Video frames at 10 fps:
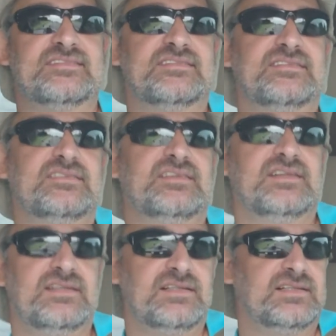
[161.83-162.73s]

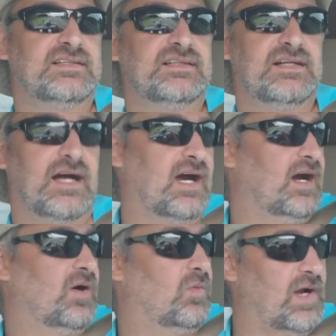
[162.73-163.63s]

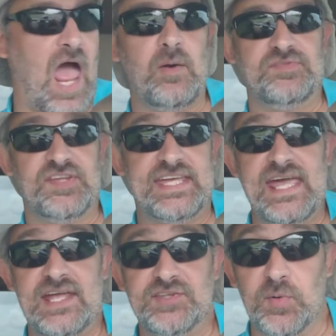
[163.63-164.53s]
When I was a
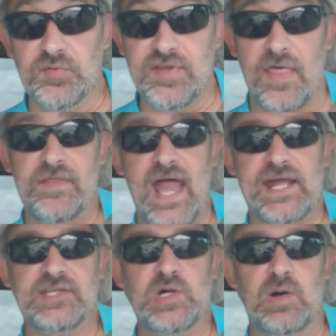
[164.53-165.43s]
kid, there was nothing I
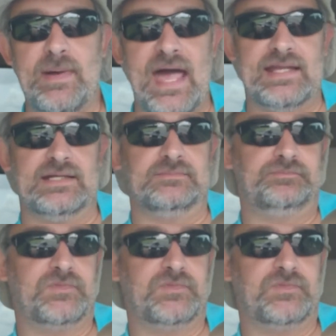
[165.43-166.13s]
could do about it.